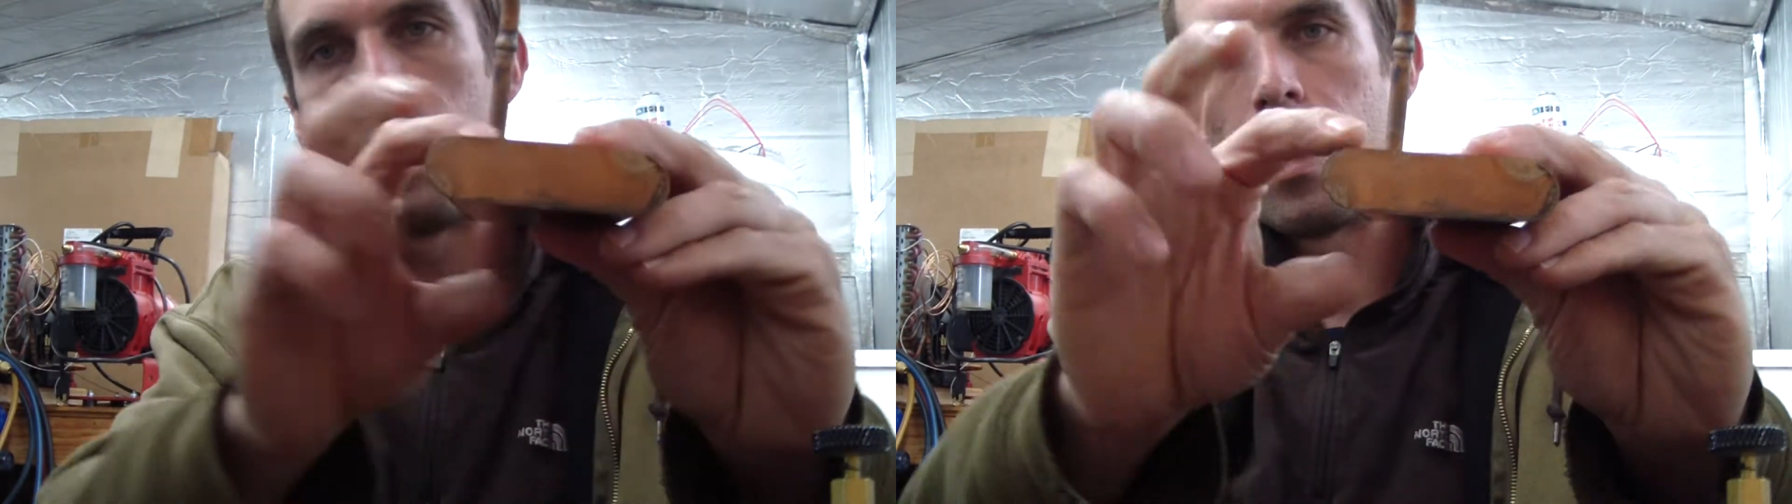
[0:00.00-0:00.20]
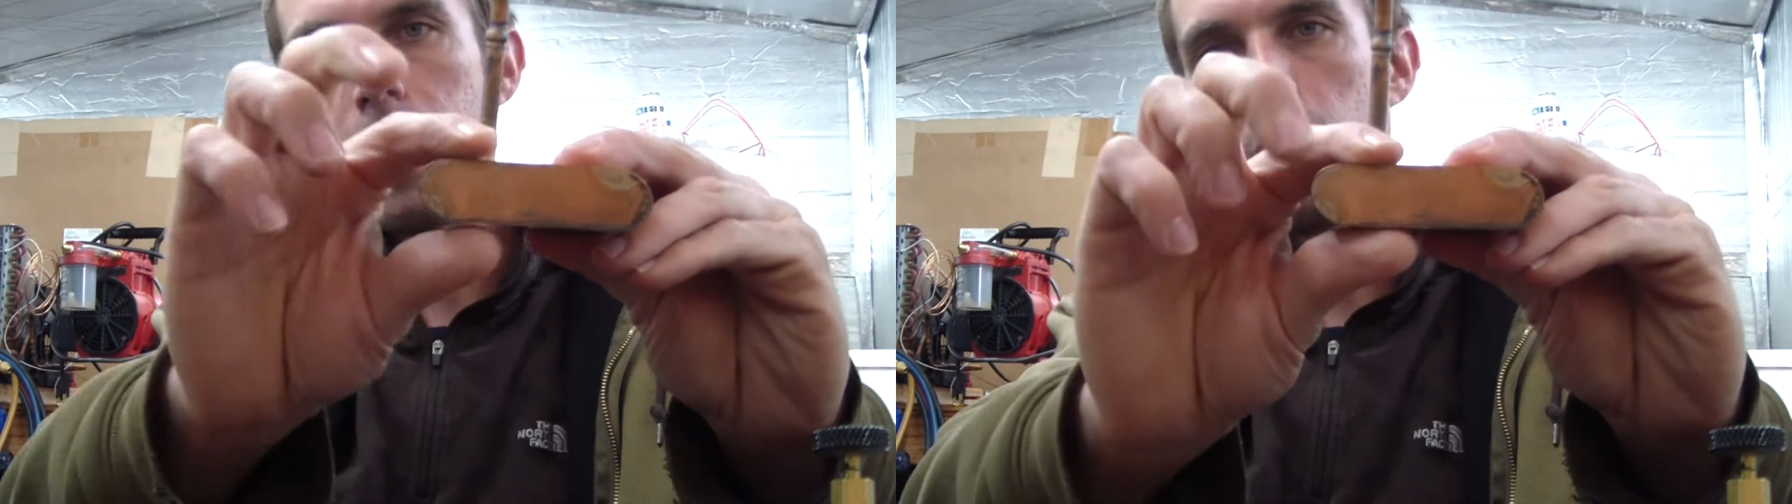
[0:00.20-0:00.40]

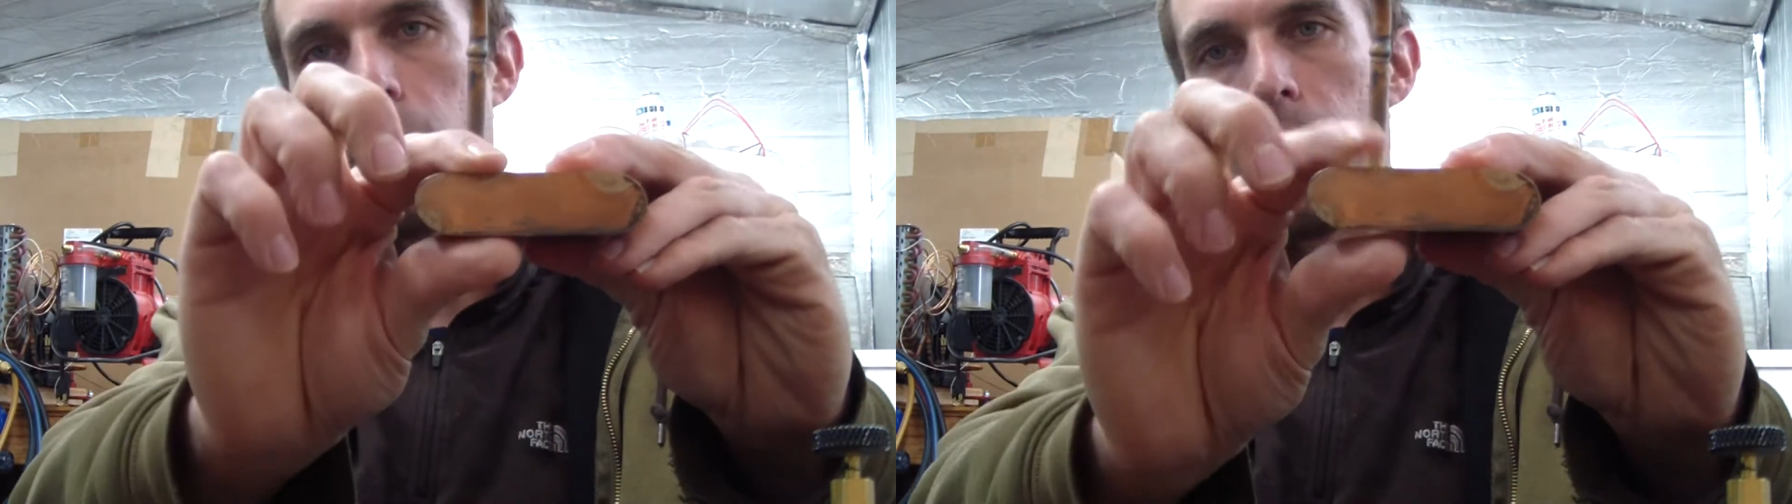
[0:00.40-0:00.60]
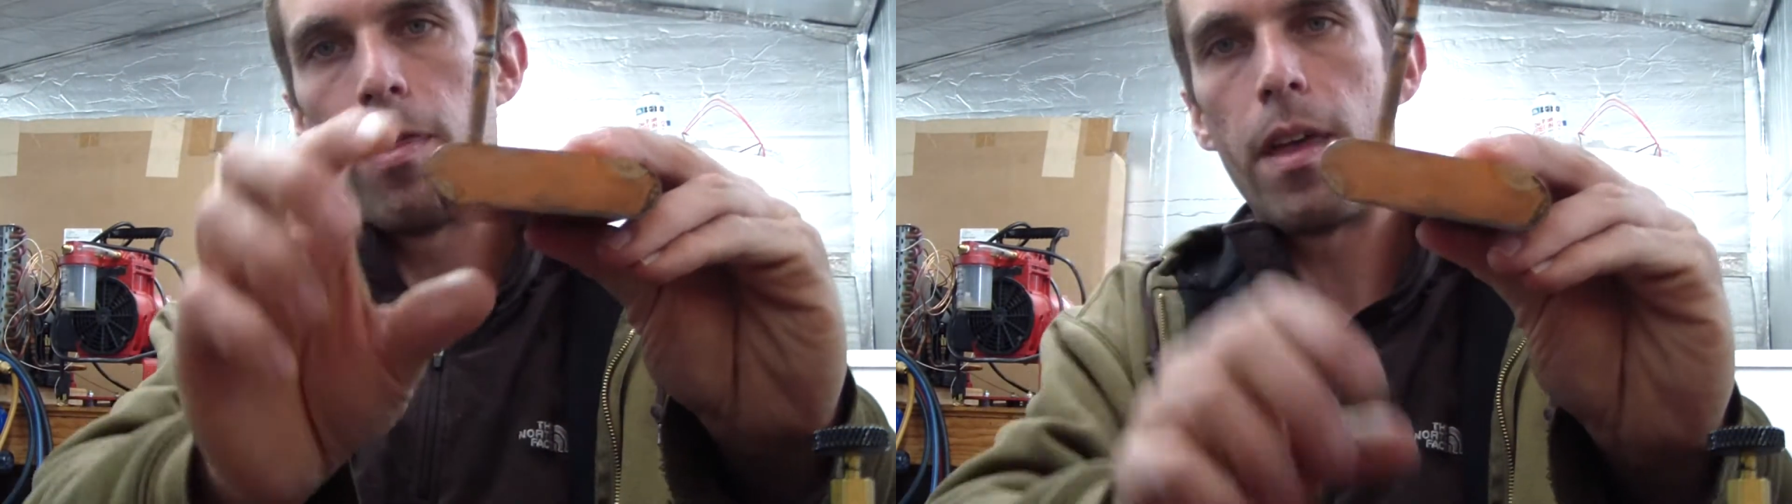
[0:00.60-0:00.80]
I got a little
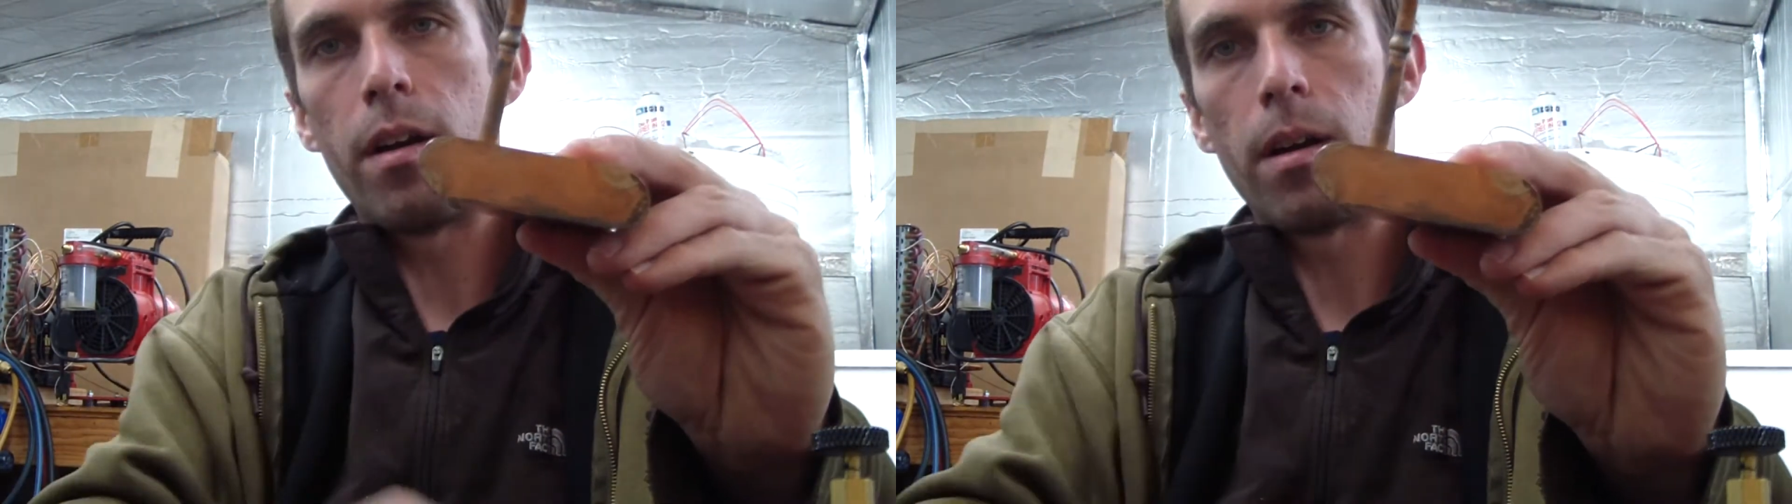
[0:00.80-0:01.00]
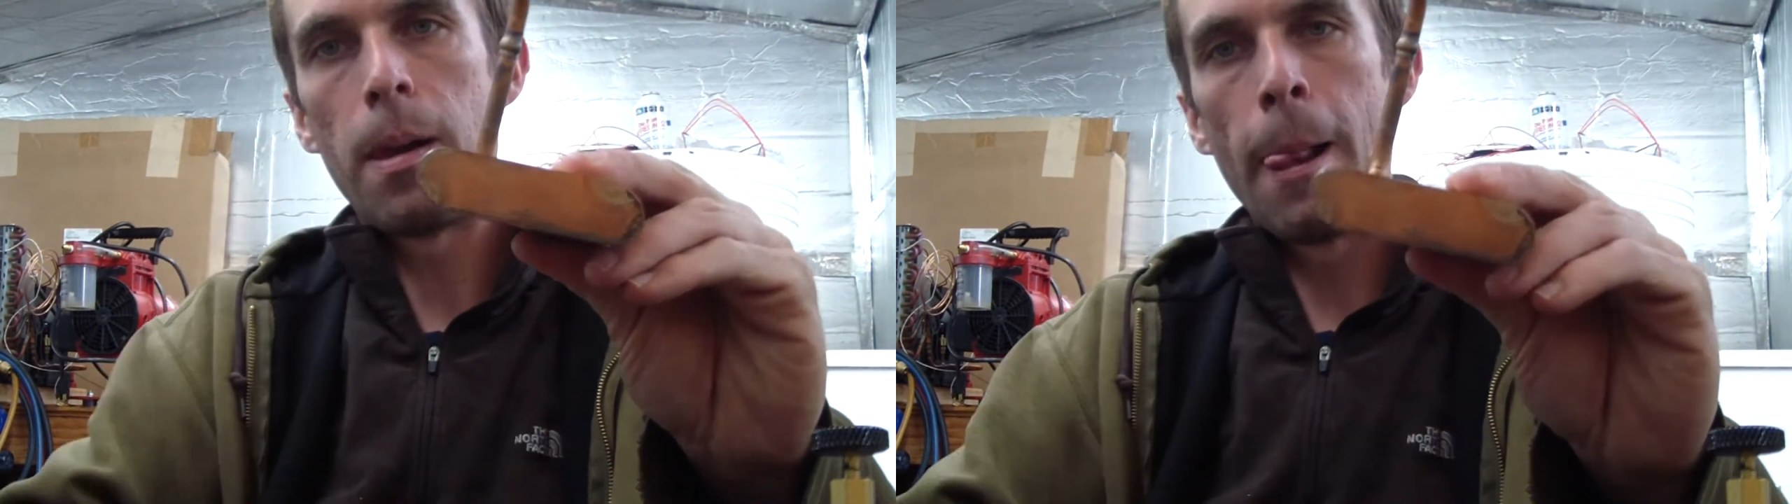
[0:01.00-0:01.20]
bit
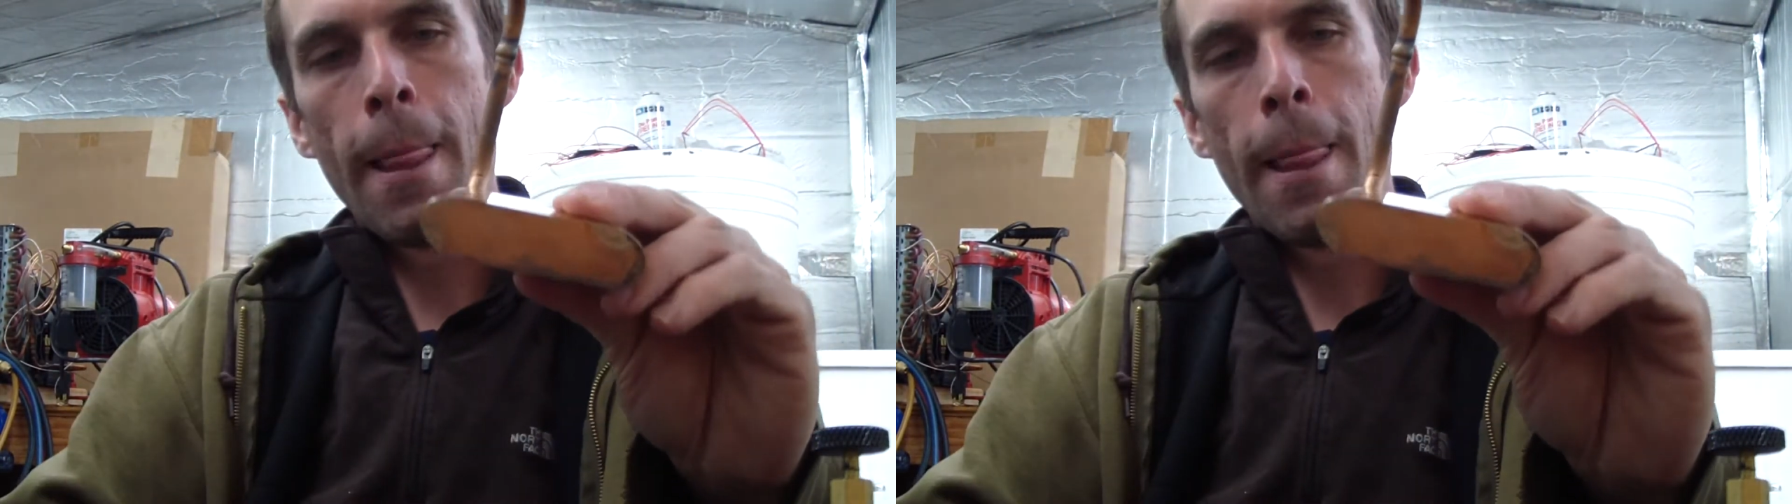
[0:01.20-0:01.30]
thinner